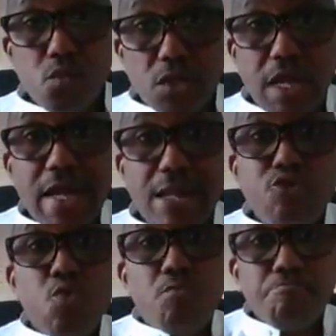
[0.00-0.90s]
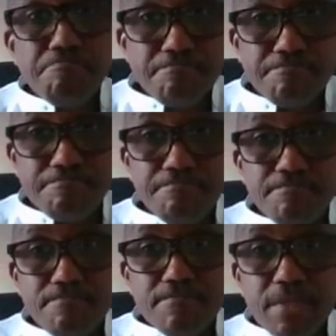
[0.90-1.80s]
What can I do?
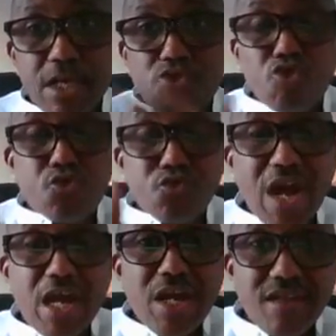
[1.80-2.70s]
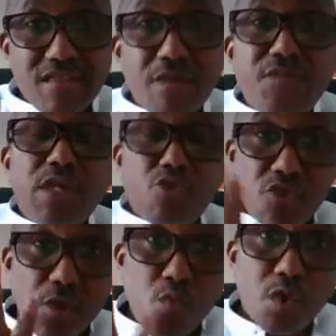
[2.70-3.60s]
It's to try and survey to
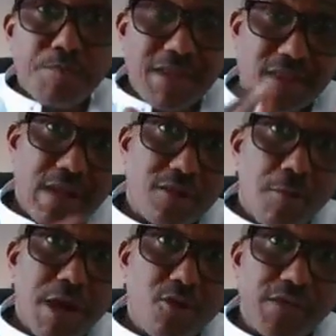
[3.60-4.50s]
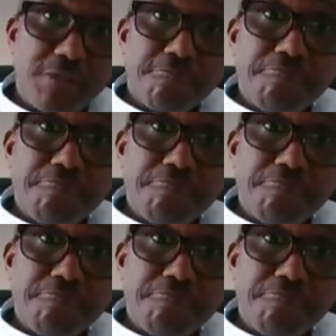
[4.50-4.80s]
see what best can come out of it.